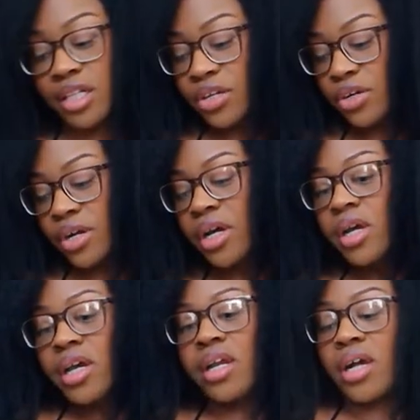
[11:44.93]
cleaner
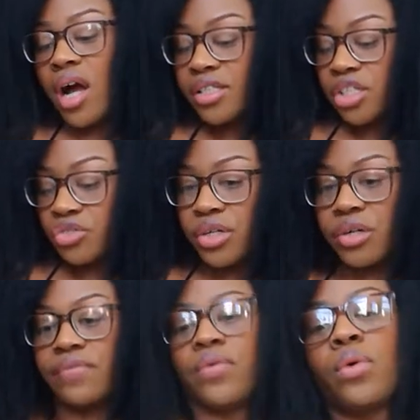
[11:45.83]
in a
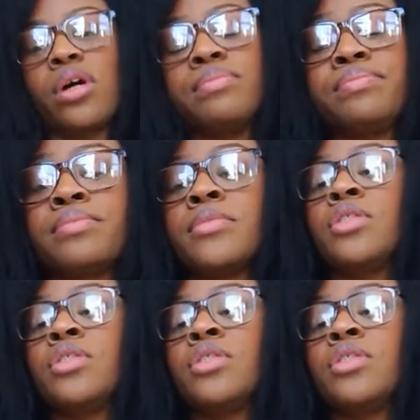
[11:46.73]
concentrated form.